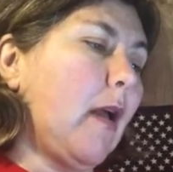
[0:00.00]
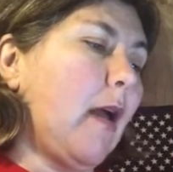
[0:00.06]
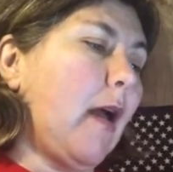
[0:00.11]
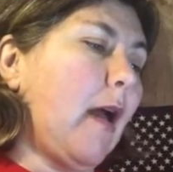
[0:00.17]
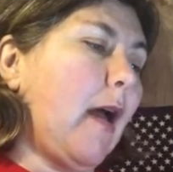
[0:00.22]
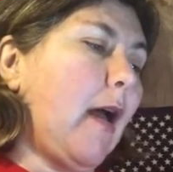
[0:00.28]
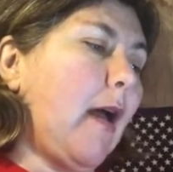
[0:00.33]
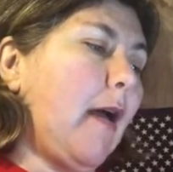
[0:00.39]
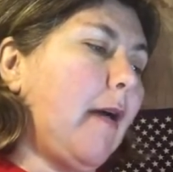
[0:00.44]

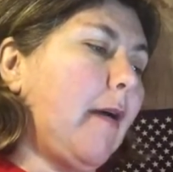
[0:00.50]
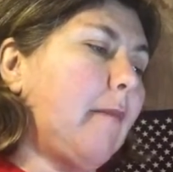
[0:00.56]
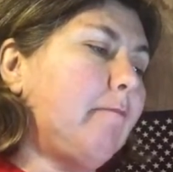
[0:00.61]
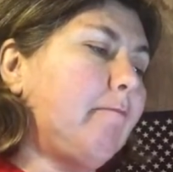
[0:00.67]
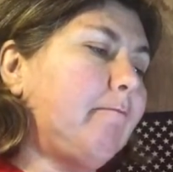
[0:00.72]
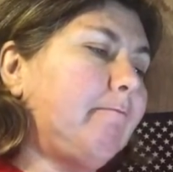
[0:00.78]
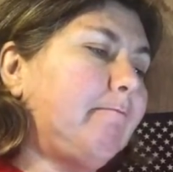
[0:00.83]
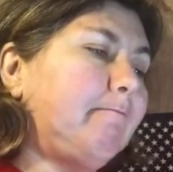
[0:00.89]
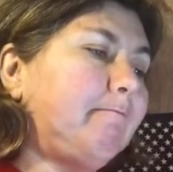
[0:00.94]
I
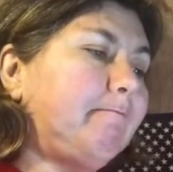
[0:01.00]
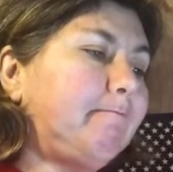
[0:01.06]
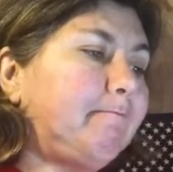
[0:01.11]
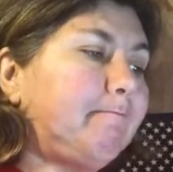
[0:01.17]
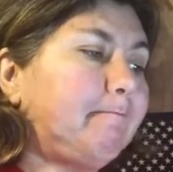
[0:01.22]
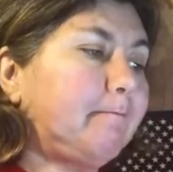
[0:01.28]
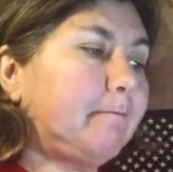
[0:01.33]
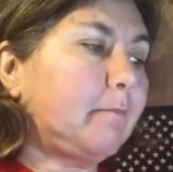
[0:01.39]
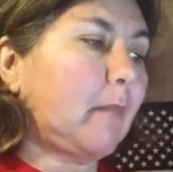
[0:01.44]

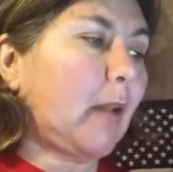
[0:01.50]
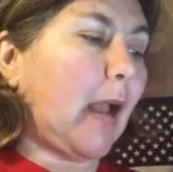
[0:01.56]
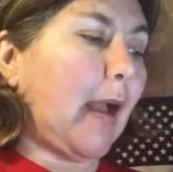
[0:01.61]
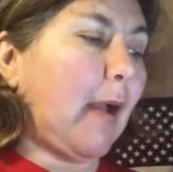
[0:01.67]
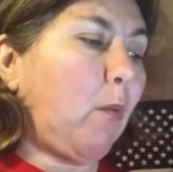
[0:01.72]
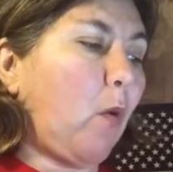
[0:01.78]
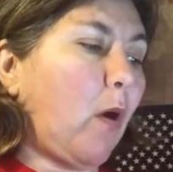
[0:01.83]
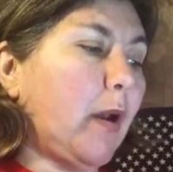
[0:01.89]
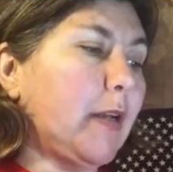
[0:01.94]

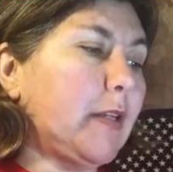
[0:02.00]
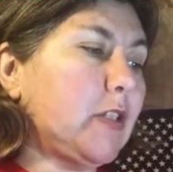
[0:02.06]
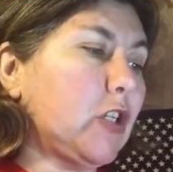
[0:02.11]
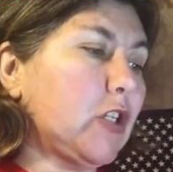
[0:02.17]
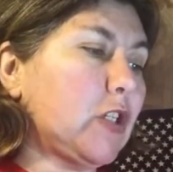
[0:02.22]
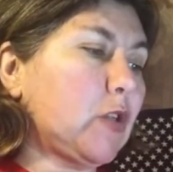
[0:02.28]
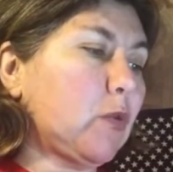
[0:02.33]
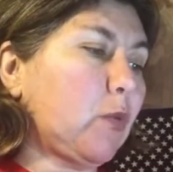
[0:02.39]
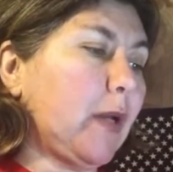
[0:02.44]
wanted
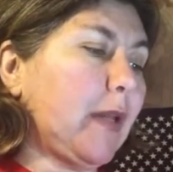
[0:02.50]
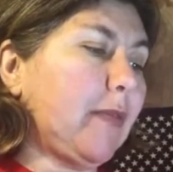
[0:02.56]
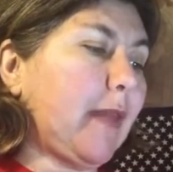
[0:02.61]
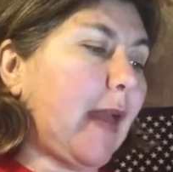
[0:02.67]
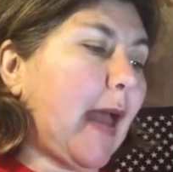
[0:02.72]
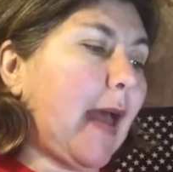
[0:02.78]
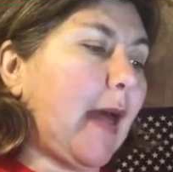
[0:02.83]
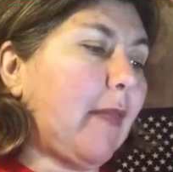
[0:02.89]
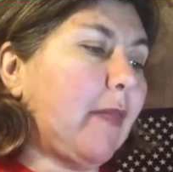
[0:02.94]
just to read
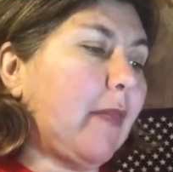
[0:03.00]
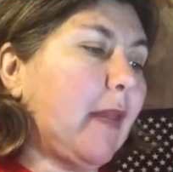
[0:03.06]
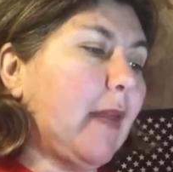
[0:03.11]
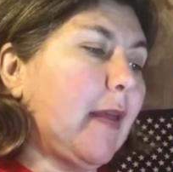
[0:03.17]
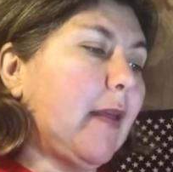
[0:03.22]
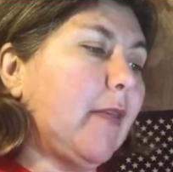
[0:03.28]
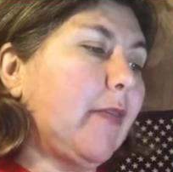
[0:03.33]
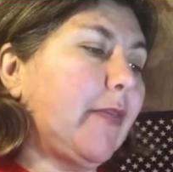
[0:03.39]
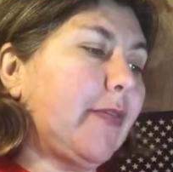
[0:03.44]
that.
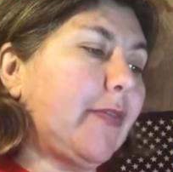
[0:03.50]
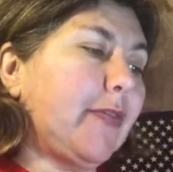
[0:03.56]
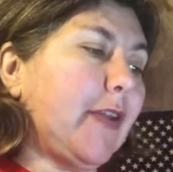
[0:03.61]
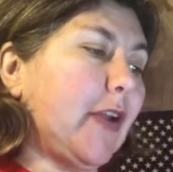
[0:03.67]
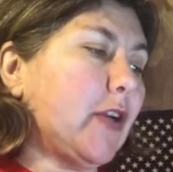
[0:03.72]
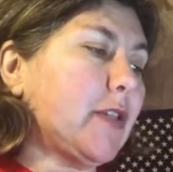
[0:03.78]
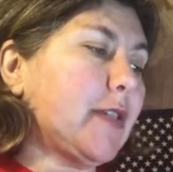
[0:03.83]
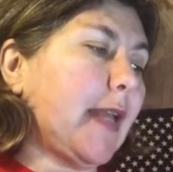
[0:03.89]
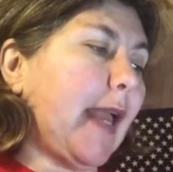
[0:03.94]

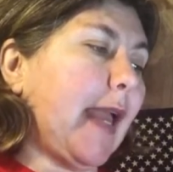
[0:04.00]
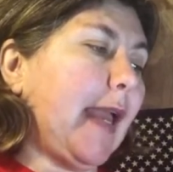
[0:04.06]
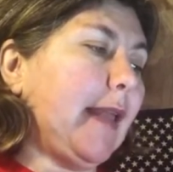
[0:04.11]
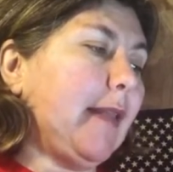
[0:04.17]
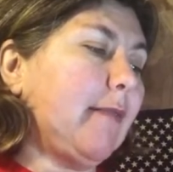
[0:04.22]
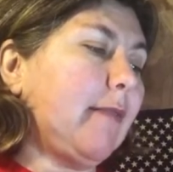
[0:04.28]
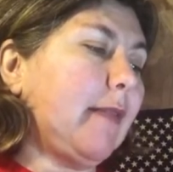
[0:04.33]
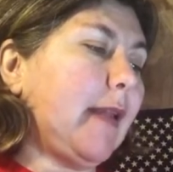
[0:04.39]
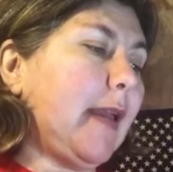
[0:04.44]
There's a
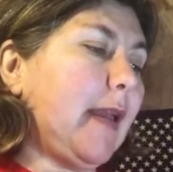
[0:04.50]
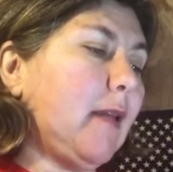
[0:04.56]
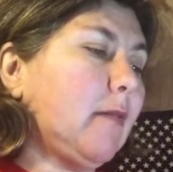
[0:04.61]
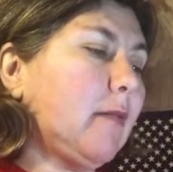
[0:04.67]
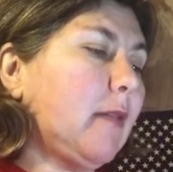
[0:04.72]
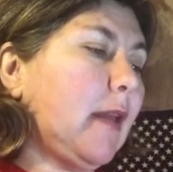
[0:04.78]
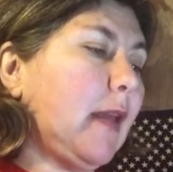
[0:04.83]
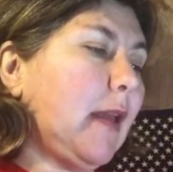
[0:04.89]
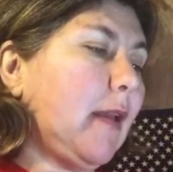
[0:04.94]

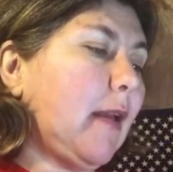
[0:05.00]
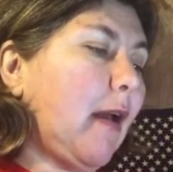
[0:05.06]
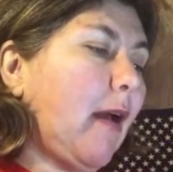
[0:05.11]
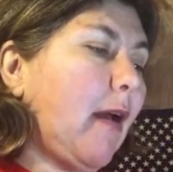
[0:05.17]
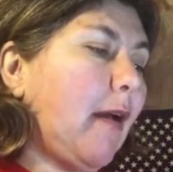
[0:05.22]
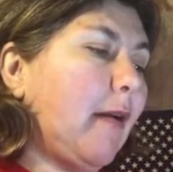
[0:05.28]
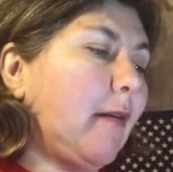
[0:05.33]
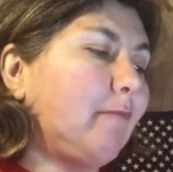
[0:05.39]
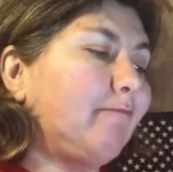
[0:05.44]
lengthy
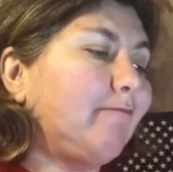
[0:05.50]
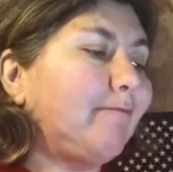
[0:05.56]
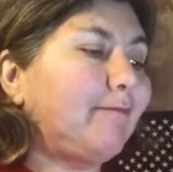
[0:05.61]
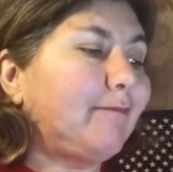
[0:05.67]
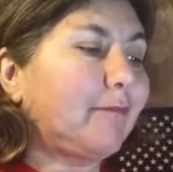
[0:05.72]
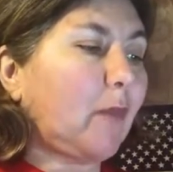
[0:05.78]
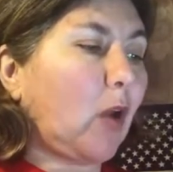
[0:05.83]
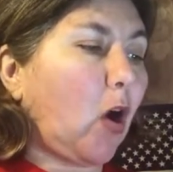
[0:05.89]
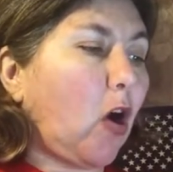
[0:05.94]

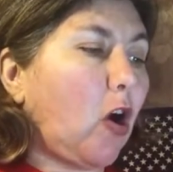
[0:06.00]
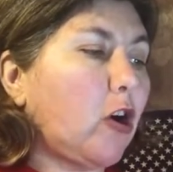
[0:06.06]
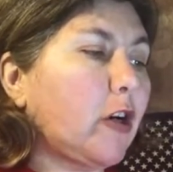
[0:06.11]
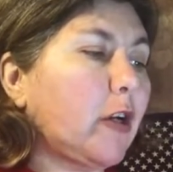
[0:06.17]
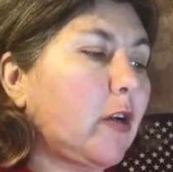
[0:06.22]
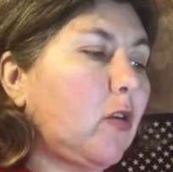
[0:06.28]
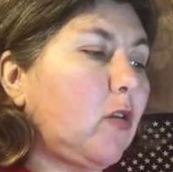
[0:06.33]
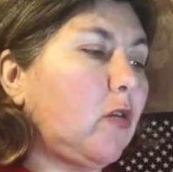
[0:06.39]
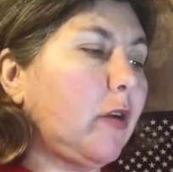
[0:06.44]

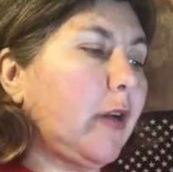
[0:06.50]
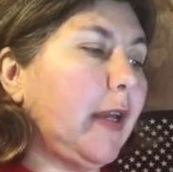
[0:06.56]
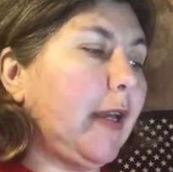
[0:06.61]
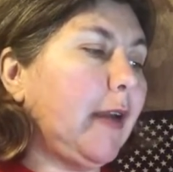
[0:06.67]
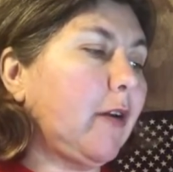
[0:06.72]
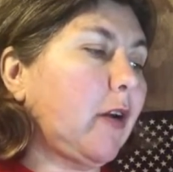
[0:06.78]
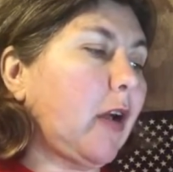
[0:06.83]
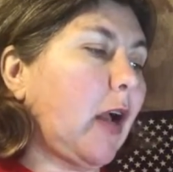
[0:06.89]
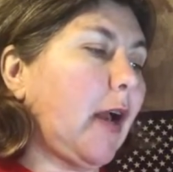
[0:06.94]
article
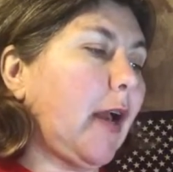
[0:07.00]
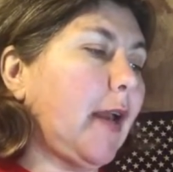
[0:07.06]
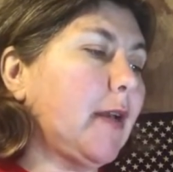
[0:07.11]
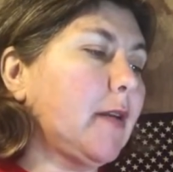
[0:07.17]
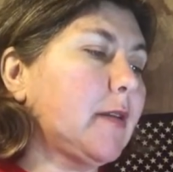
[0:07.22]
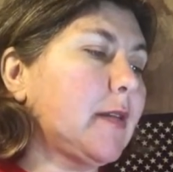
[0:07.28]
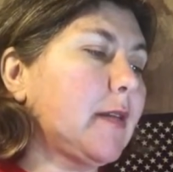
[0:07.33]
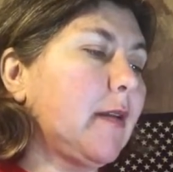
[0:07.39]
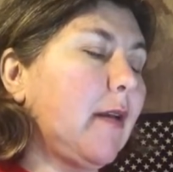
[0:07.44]
here,
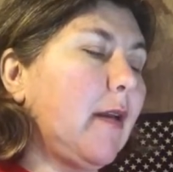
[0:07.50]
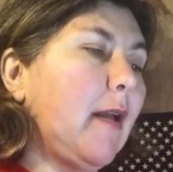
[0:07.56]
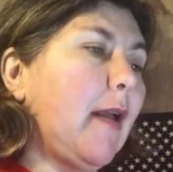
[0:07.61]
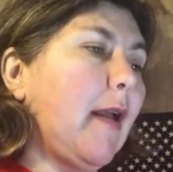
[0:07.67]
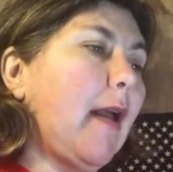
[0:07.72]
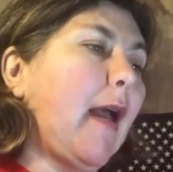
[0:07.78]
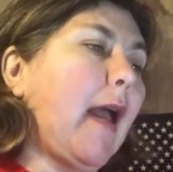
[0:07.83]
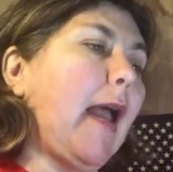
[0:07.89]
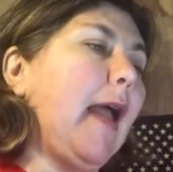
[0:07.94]
guys,
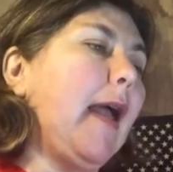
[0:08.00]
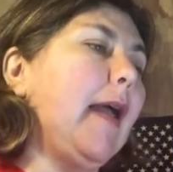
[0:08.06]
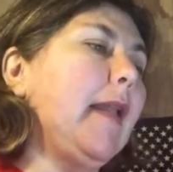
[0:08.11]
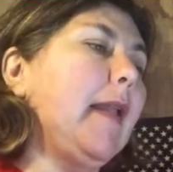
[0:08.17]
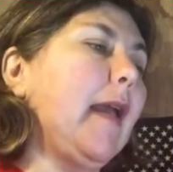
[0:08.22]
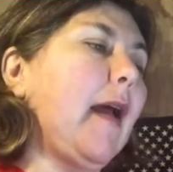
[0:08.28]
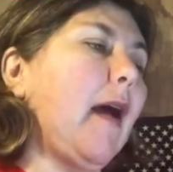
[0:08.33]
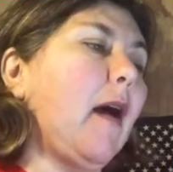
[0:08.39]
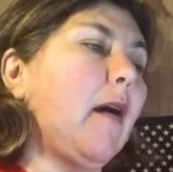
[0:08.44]
and
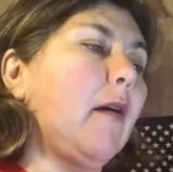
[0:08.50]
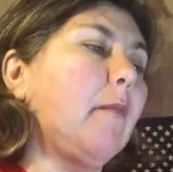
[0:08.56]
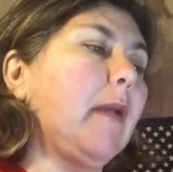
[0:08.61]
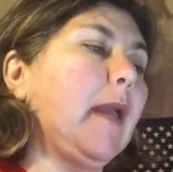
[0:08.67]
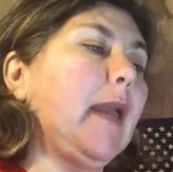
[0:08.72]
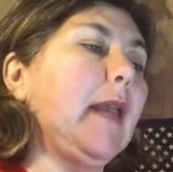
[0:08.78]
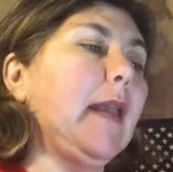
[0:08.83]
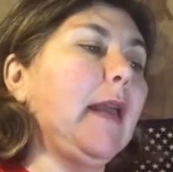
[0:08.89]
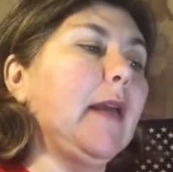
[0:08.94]

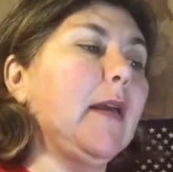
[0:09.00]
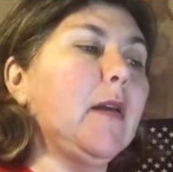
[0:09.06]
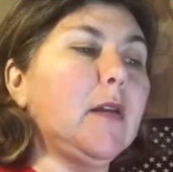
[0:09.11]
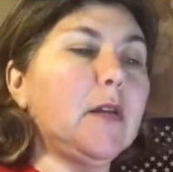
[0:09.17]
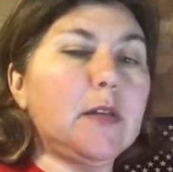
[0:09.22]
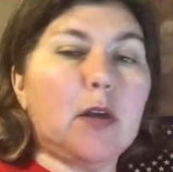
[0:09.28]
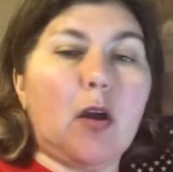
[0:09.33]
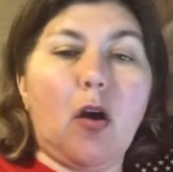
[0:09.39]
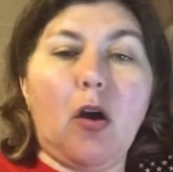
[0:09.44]
it
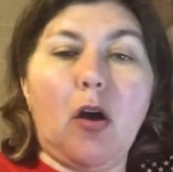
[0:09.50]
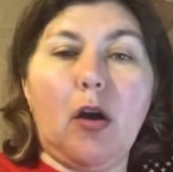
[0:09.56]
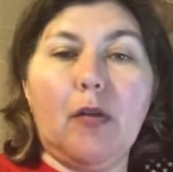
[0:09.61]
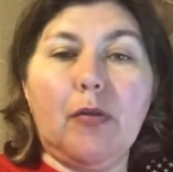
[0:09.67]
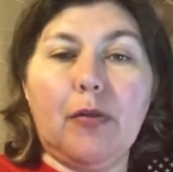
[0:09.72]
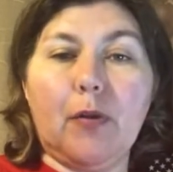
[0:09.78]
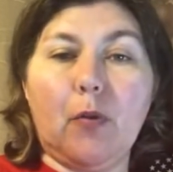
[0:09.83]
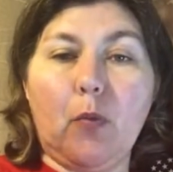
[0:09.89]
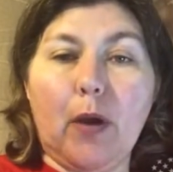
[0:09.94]
is
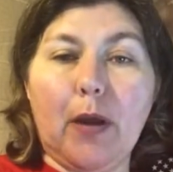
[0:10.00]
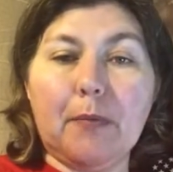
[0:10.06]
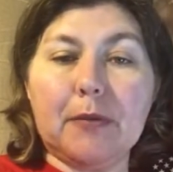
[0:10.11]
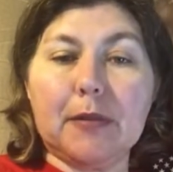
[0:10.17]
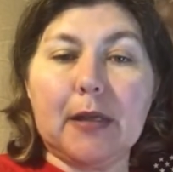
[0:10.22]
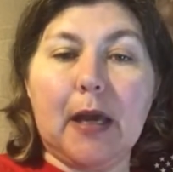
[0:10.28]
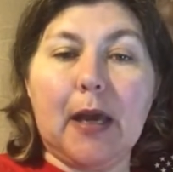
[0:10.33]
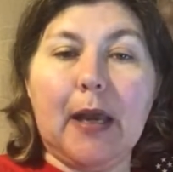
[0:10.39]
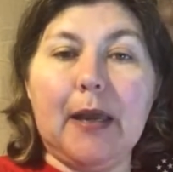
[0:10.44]
on the
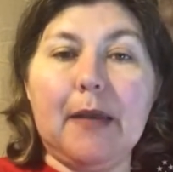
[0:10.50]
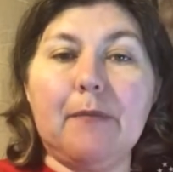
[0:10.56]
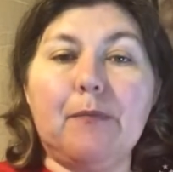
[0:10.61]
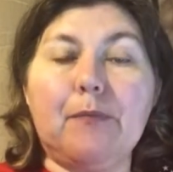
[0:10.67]
website